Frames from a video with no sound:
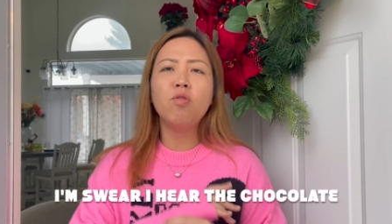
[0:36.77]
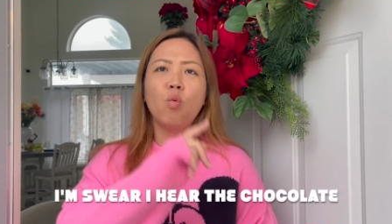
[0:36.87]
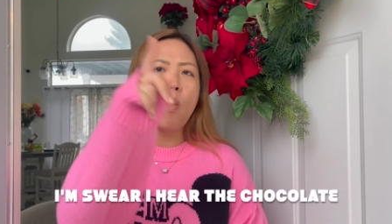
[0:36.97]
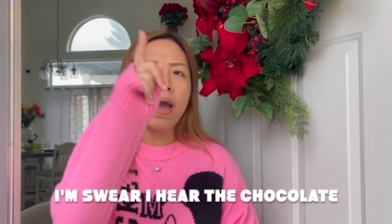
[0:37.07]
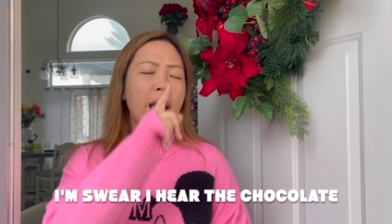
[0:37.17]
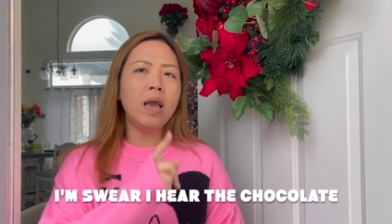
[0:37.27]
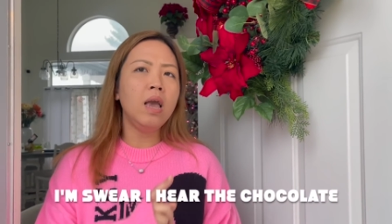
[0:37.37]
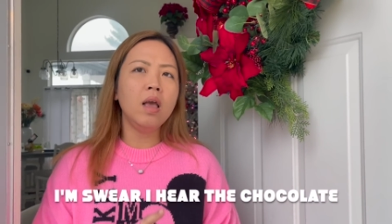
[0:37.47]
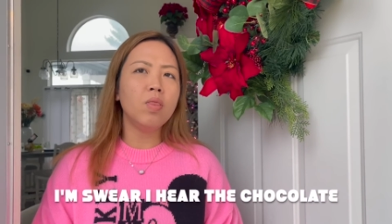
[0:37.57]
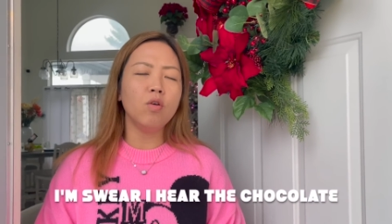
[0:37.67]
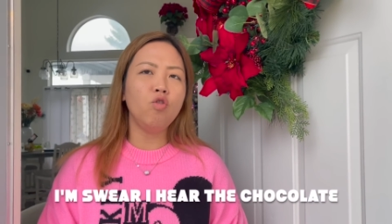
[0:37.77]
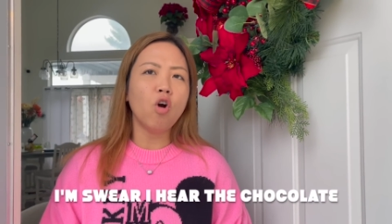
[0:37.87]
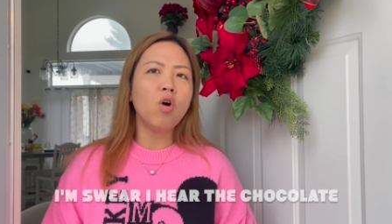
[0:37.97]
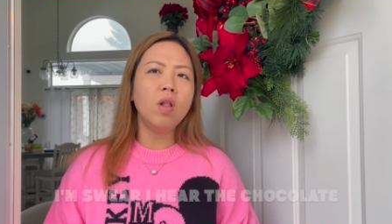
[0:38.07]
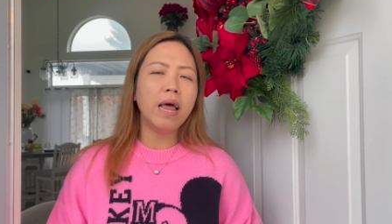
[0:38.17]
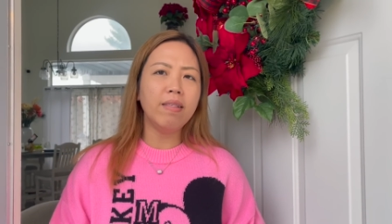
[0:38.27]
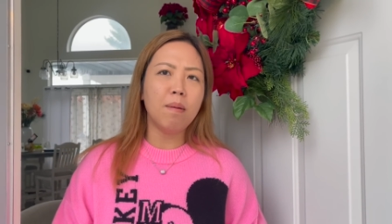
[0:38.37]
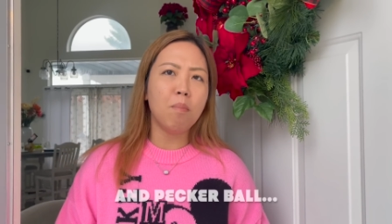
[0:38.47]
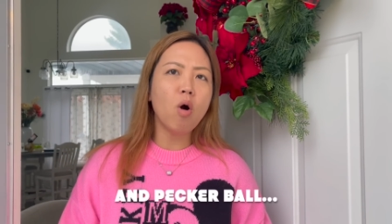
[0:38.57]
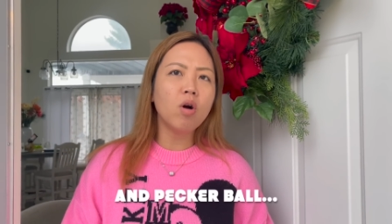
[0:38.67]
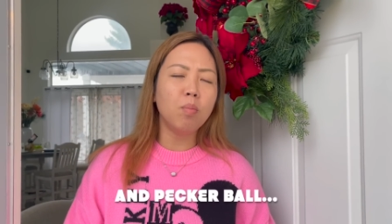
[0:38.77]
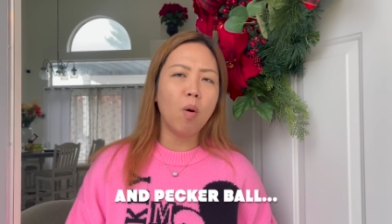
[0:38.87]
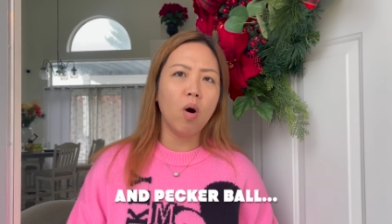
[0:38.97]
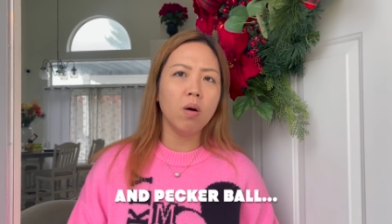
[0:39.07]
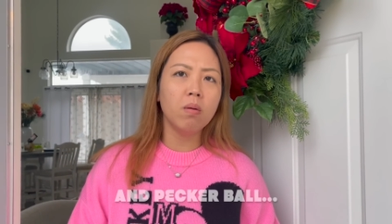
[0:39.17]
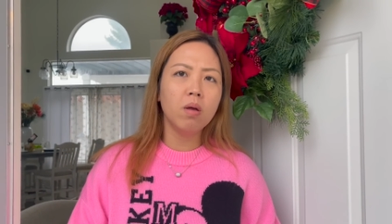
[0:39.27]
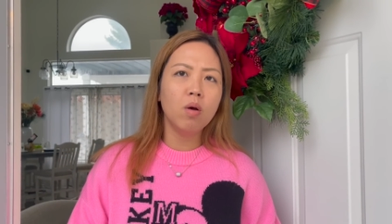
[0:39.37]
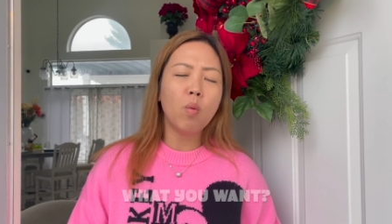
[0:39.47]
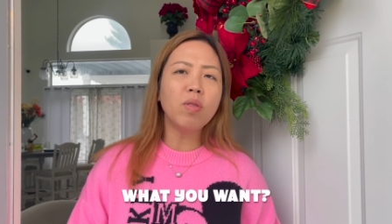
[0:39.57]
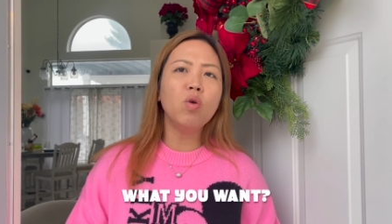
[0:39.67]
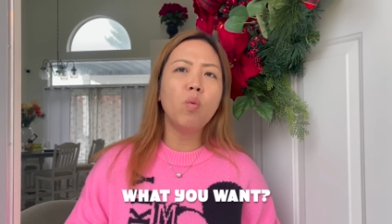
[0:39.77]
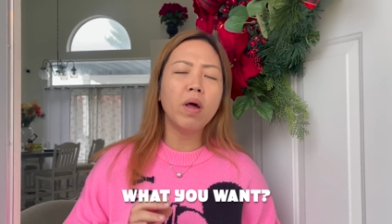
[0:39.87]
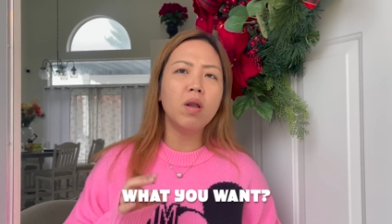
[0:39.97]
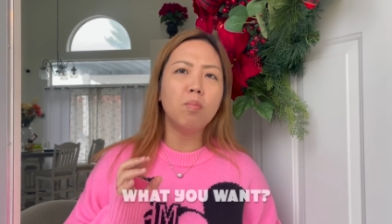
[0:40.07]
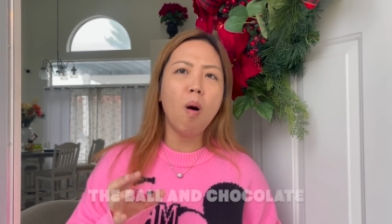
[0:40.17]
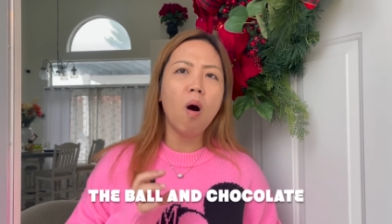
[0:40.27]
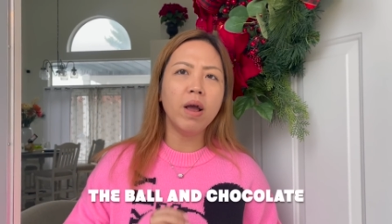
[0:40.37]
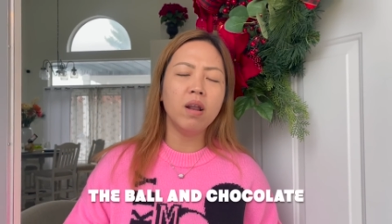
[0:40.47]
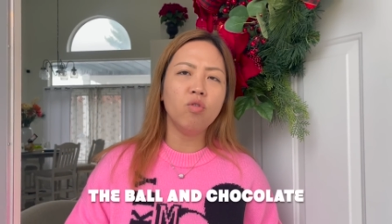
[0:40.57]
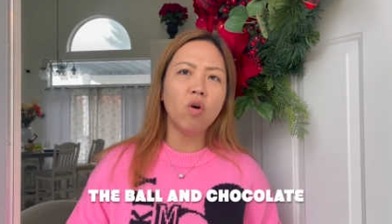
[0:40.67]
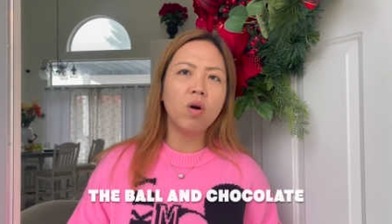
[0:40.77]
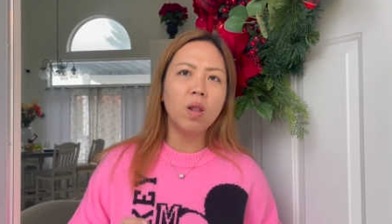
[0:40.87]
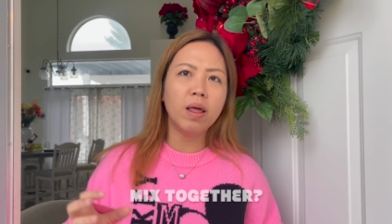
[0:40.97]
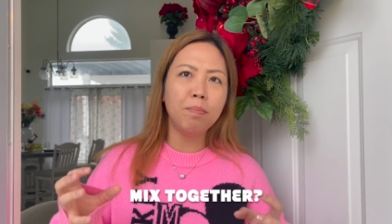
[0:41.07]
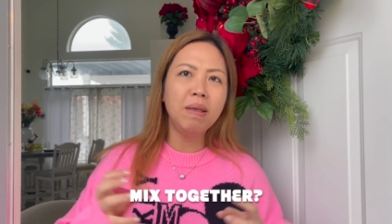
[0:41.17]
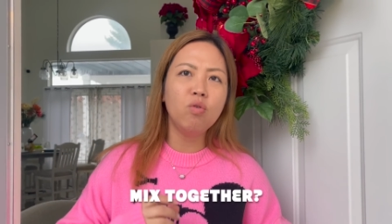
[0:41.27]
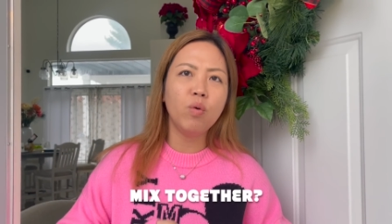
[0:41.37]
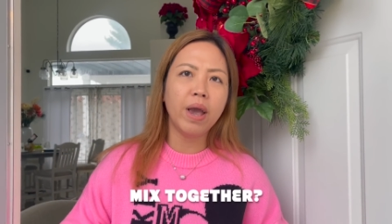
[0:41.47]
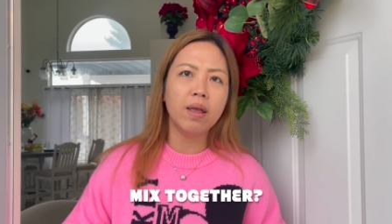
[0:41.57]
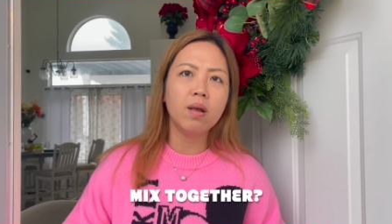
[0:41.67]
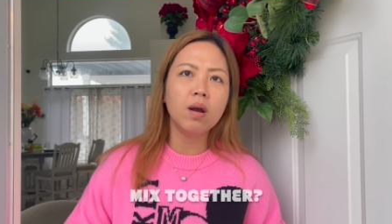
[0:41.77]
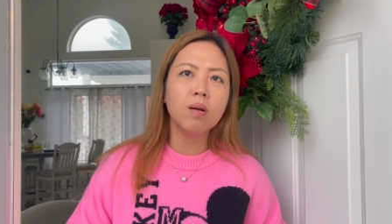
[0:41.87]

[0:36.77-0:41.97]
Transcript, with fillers: swear I hear the chocolate and basketball. ball. What you want the ball and the chocolate meet together?